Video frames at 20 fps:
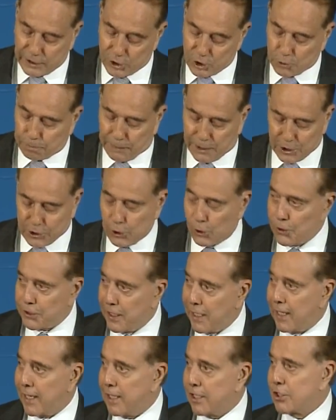this special
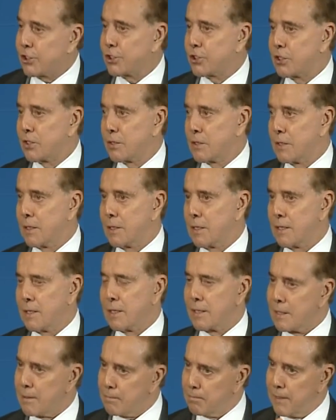dash
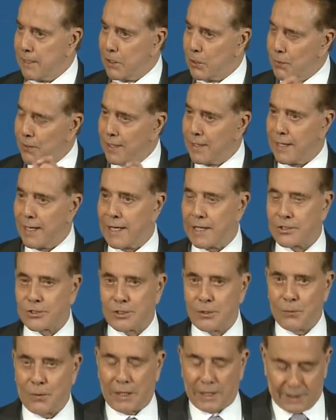may only
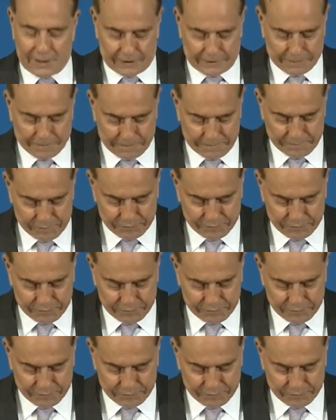last a while.